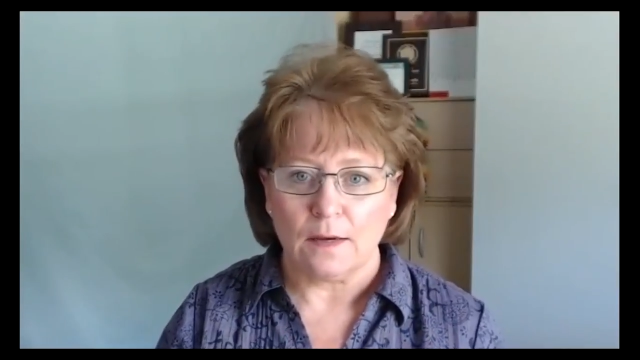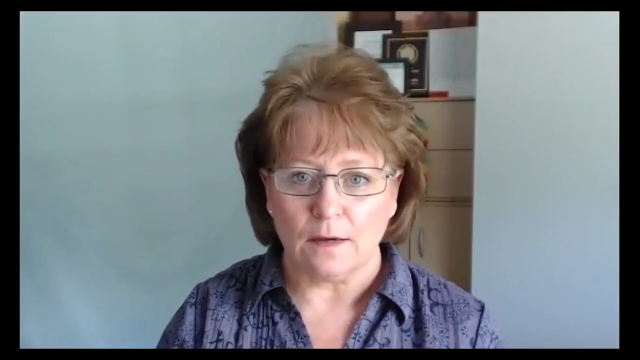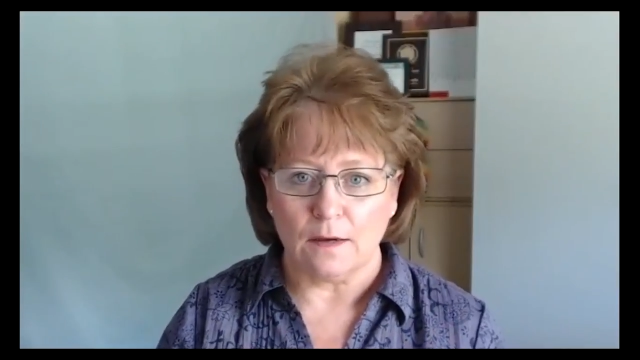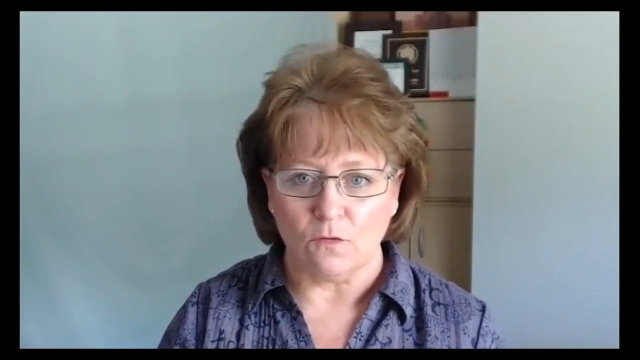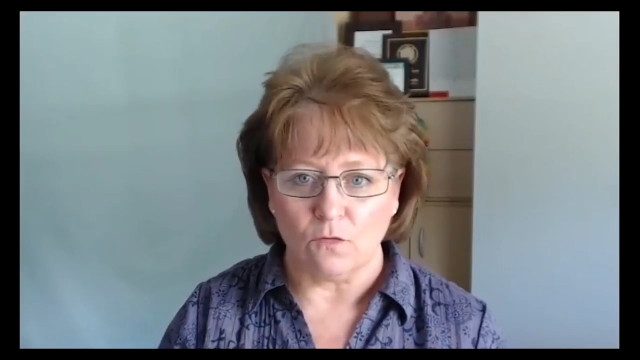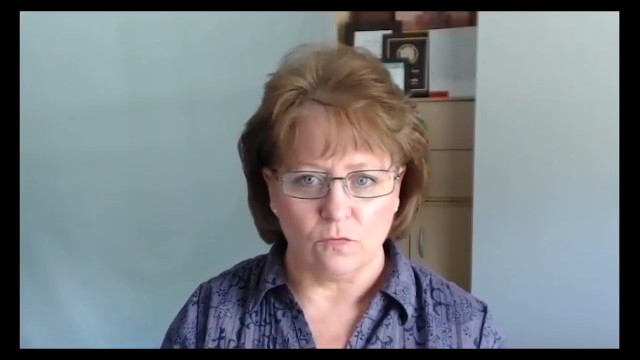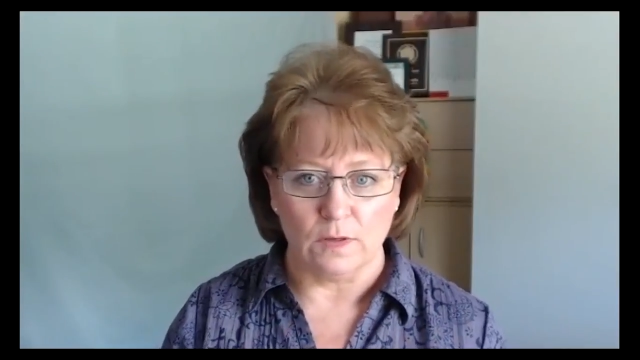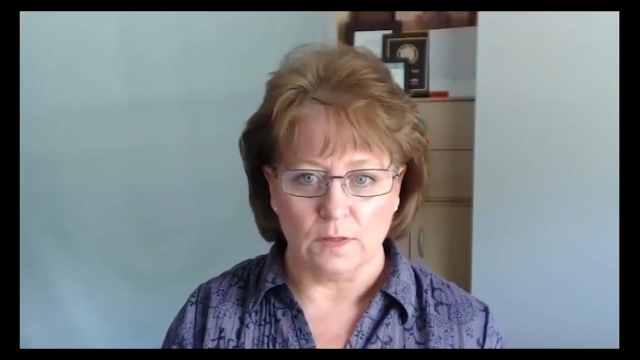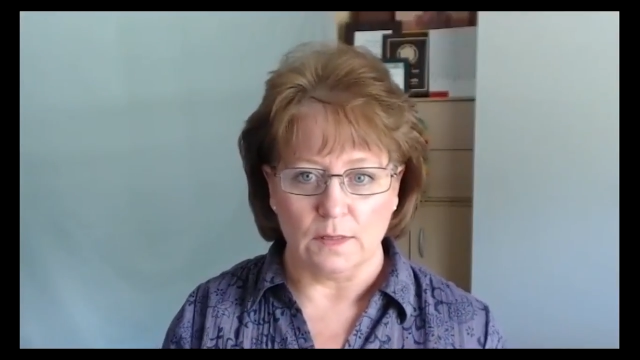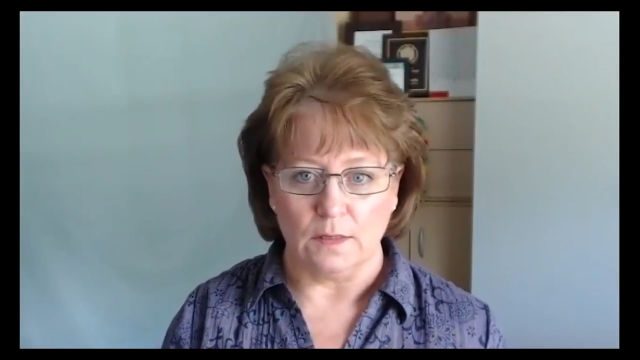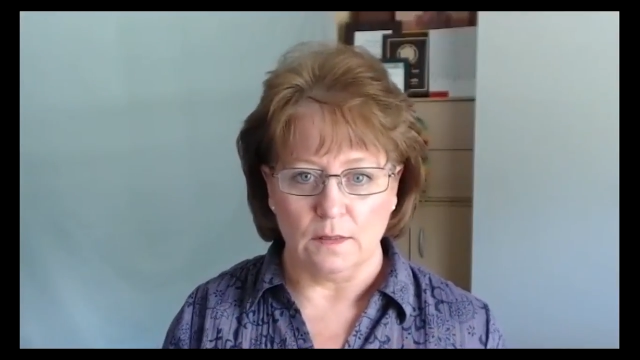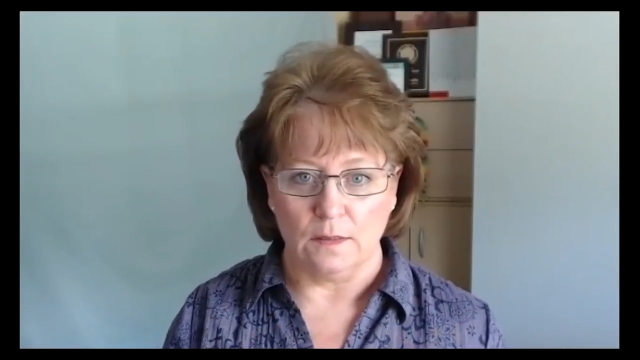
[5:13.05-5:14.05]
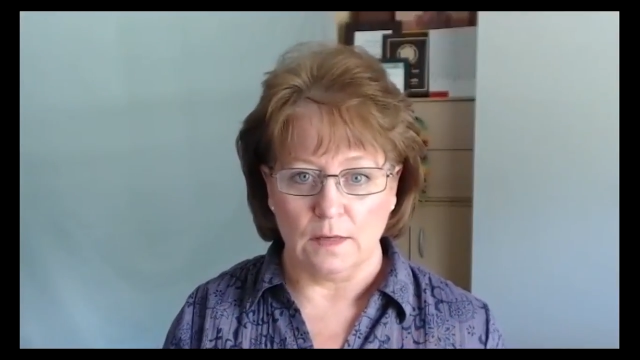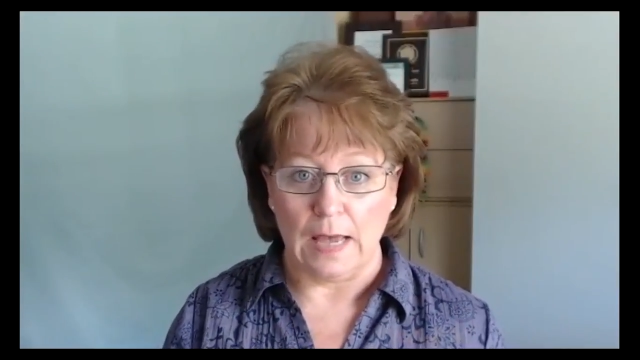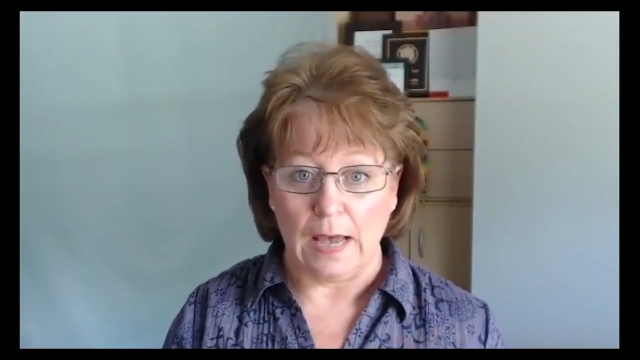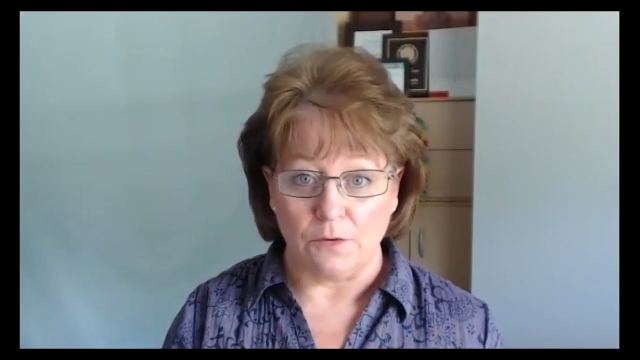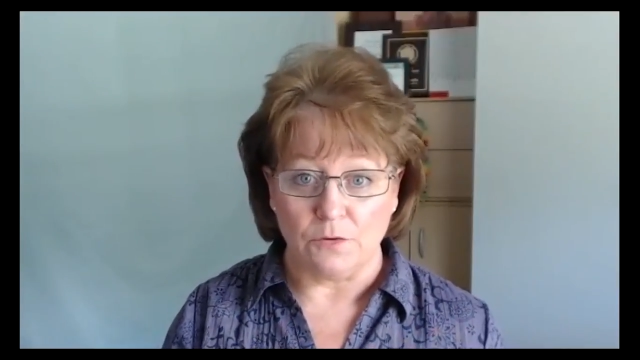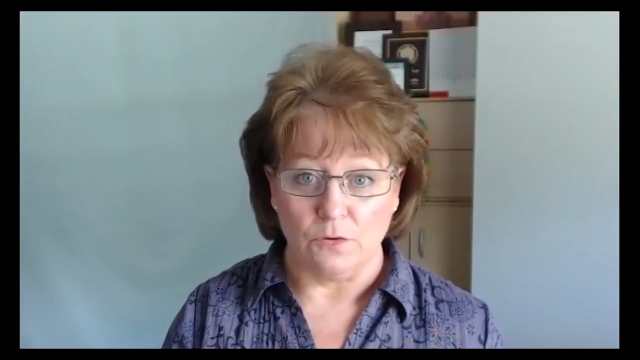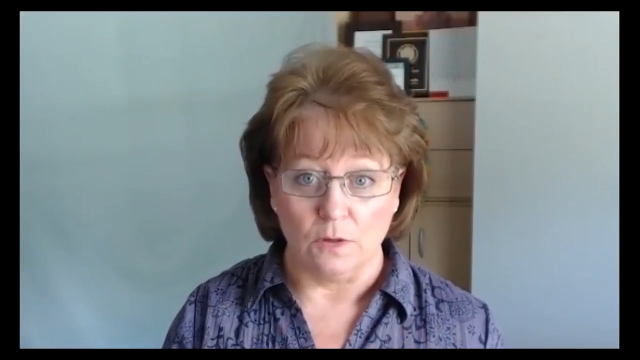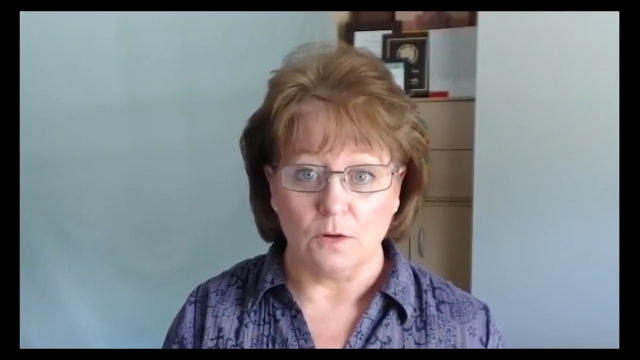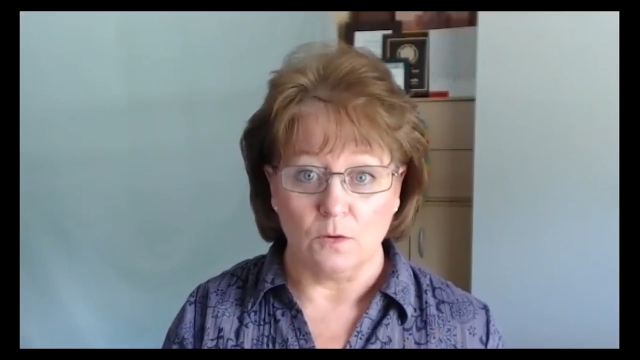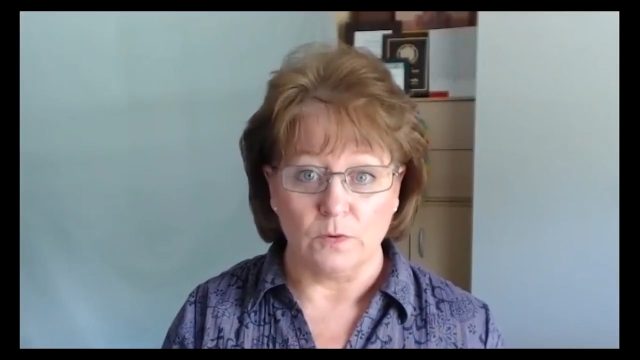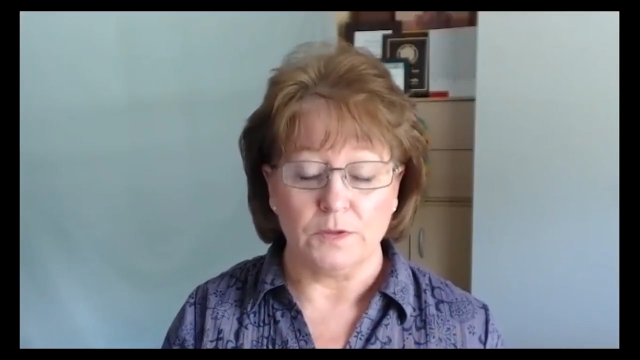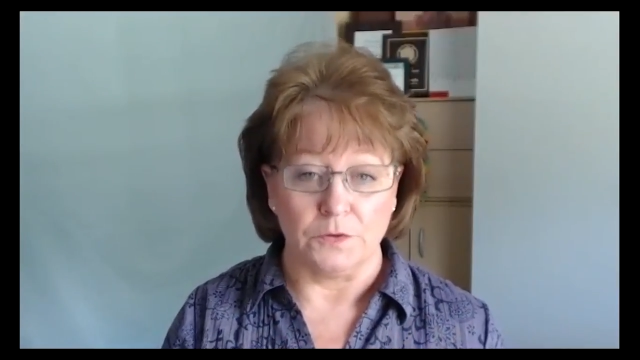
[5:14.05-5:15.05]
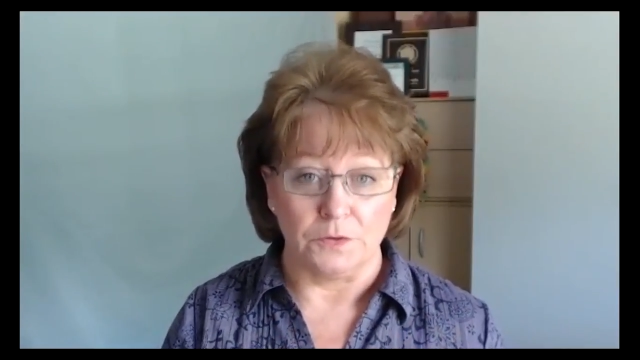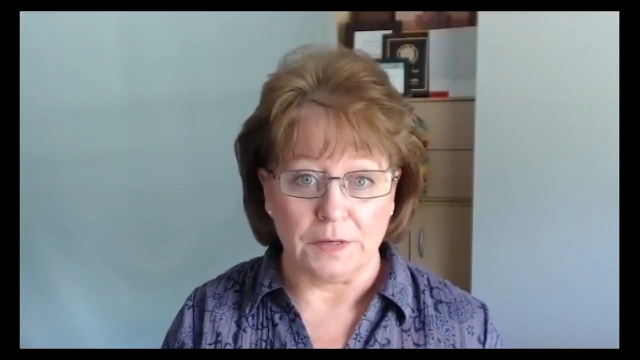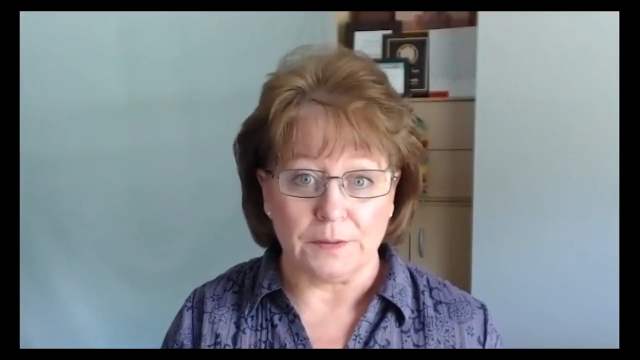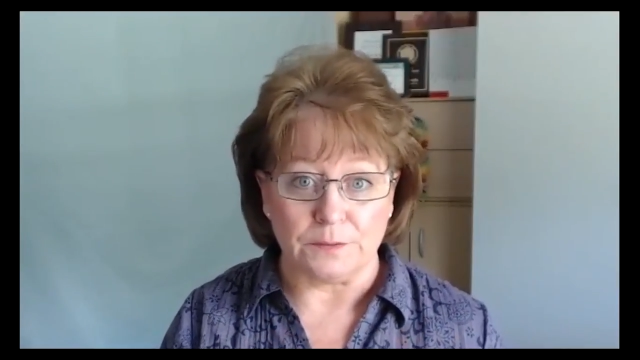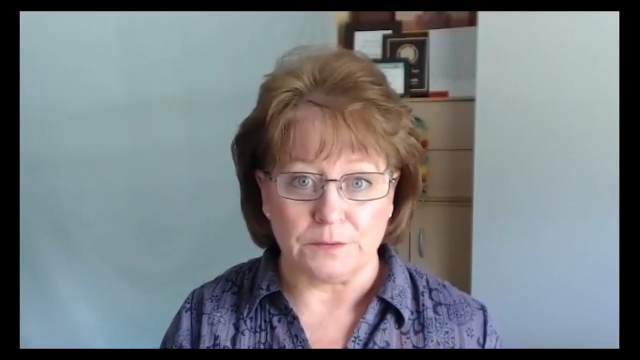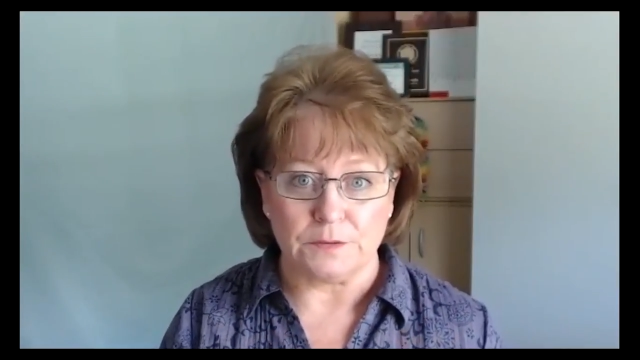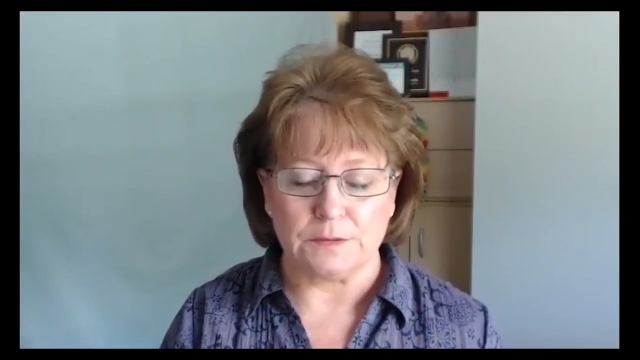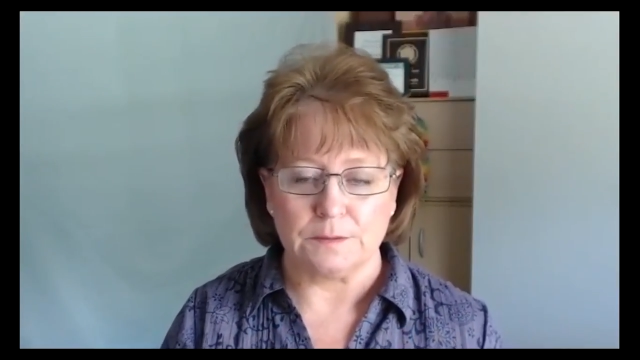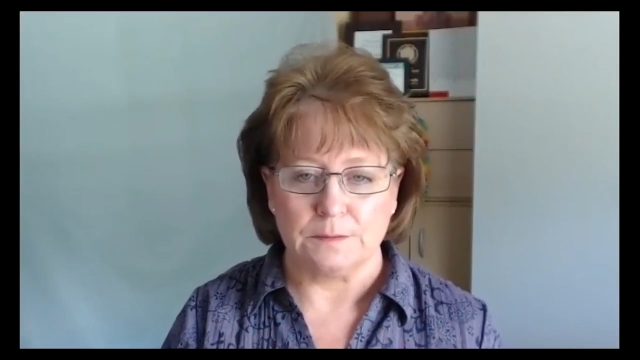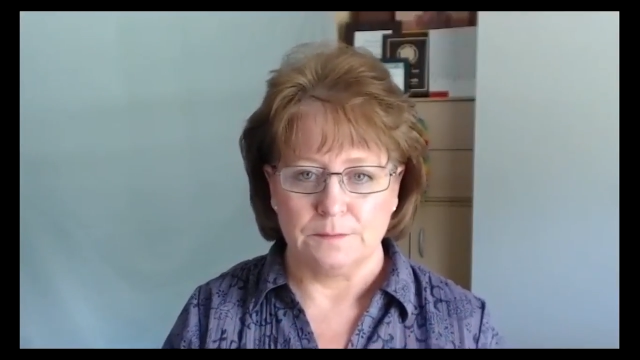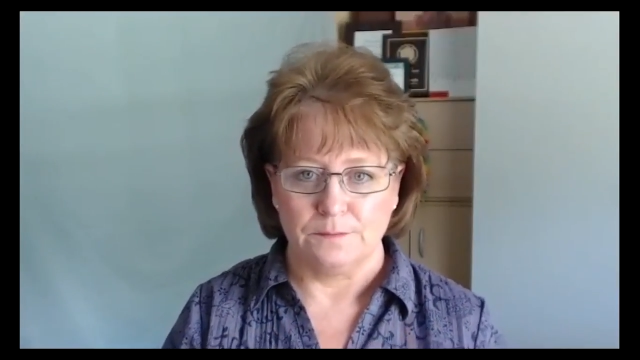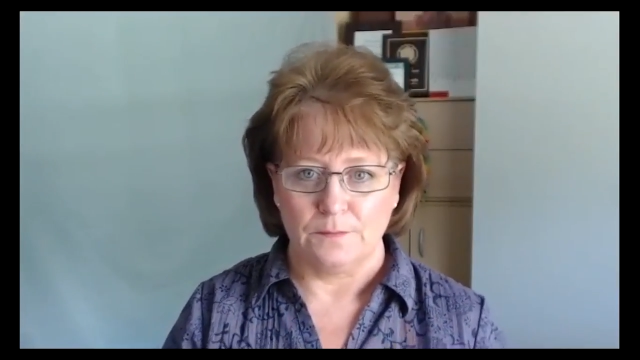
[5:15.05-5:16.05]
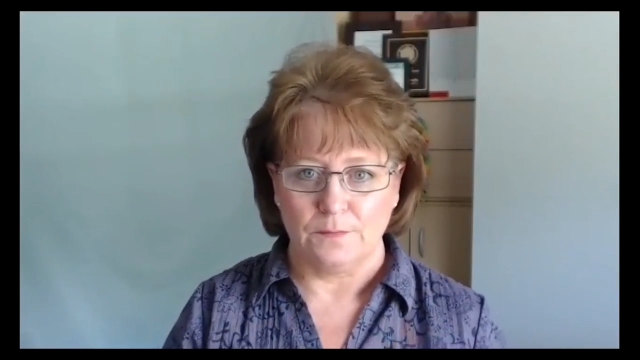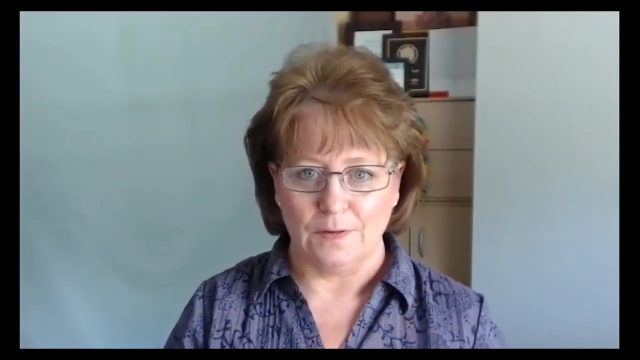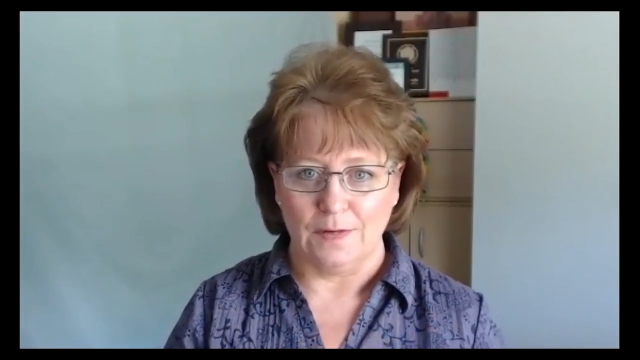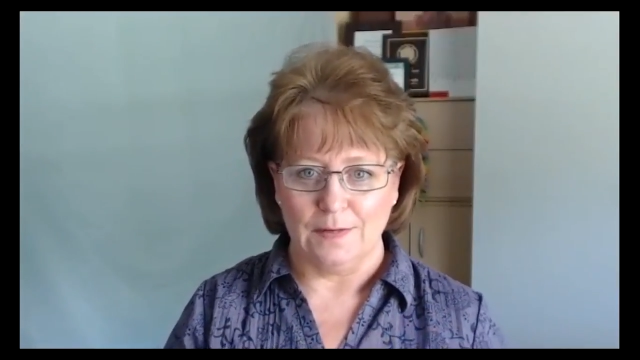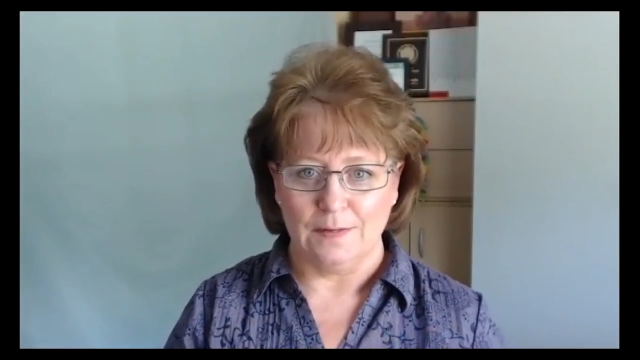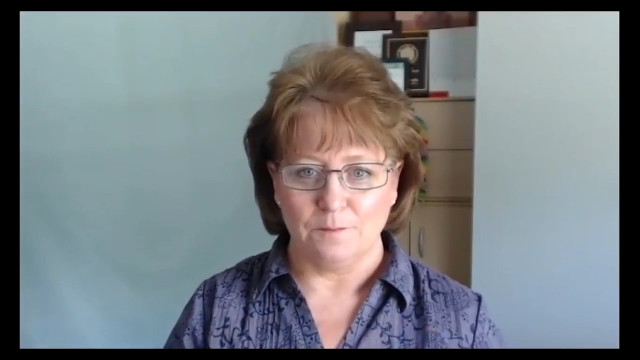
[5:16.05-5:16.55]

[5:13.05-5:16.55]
of really how you look with your notes, right?